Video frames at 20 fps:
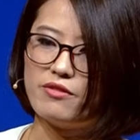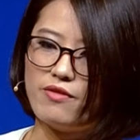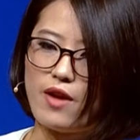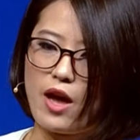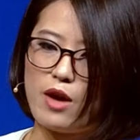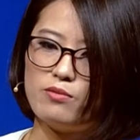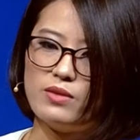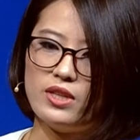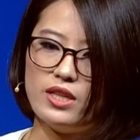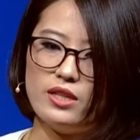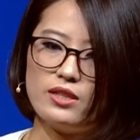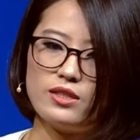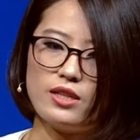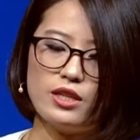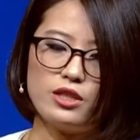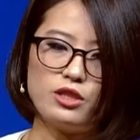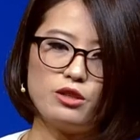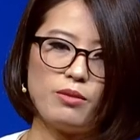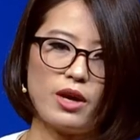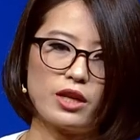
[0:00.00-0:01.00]
family
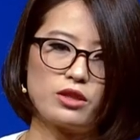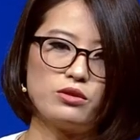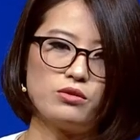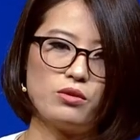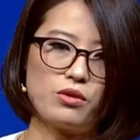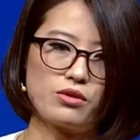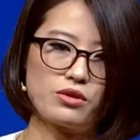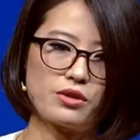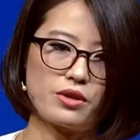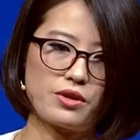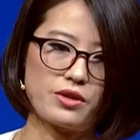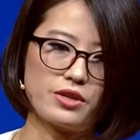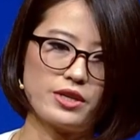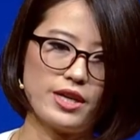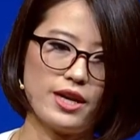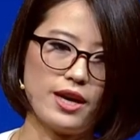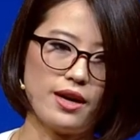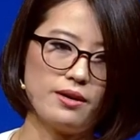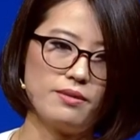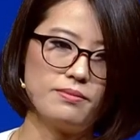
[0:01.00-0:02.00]
sent back to North
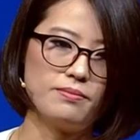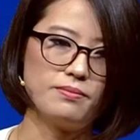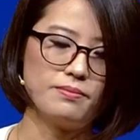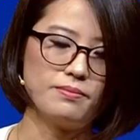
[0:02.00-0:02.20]
Korea.